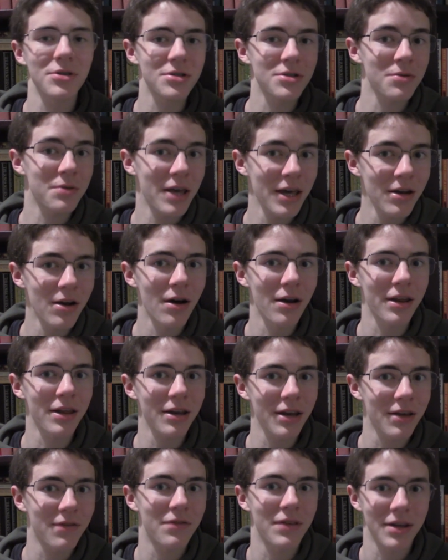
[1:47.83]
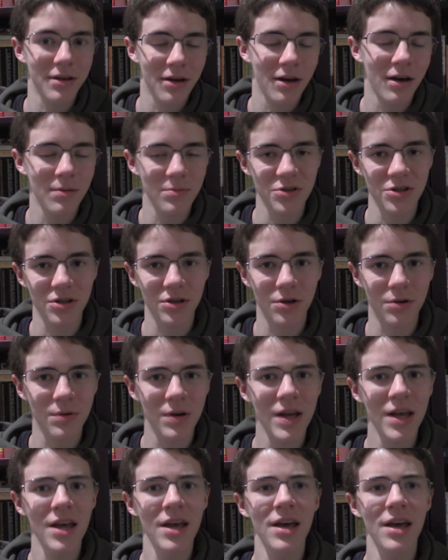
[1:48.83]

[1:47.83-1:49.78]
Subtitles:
So get on it if they come to you.